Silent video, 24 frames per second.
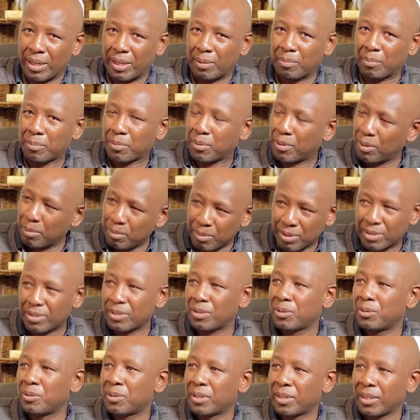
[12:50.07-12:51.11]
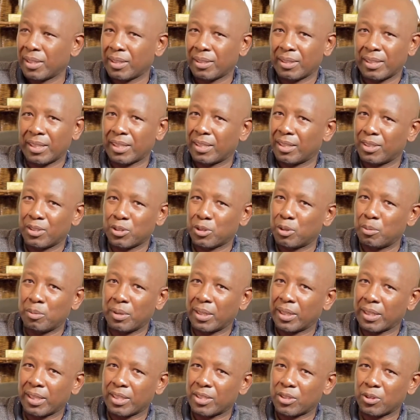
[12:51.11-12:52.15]
I promise you when I get a job,
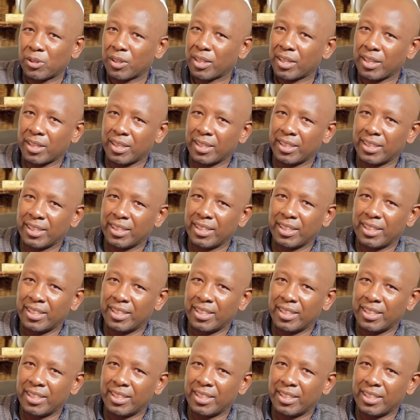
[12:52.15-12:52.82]
I'll get you a car.